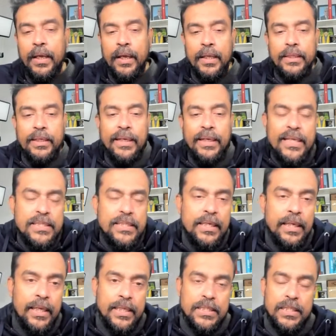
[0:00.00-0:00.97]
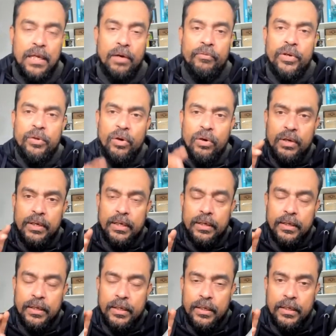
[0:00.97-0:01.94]
The next thing is, now when you're
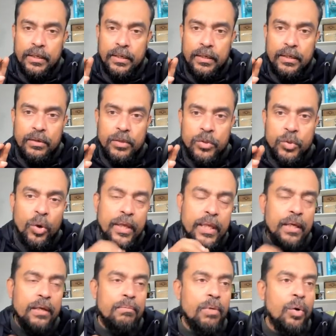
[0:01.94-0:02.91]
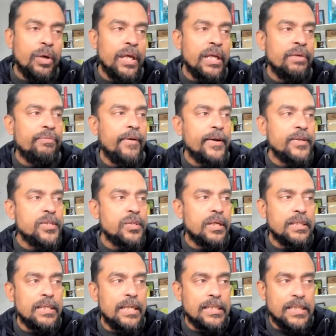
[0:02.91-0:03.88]
talking about
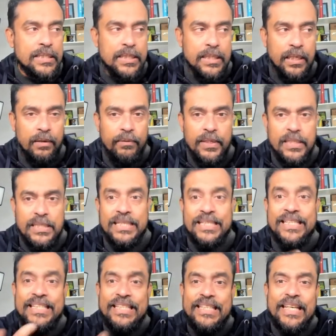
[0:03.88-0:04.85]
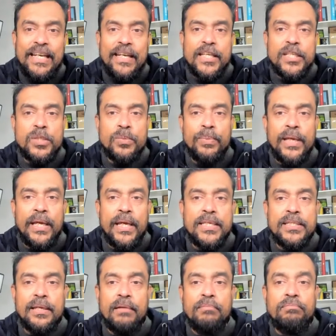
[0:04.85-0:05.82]
infrastructure as a service, DNS
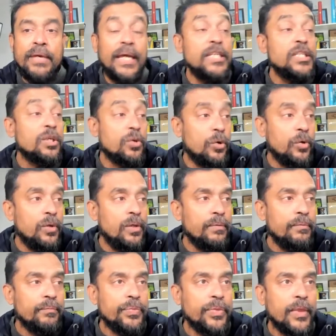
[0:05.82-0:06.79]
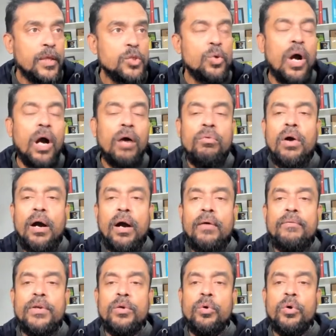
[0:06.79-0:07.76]
plays a major role. So how are
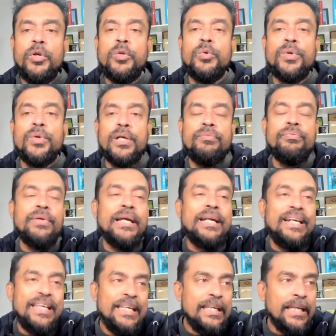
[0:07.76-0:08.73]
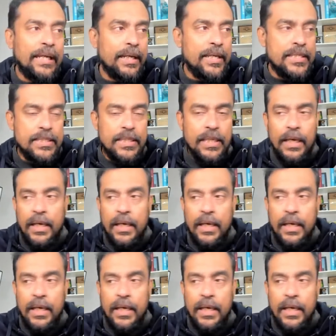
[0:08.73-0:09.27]
we going to configure DNS?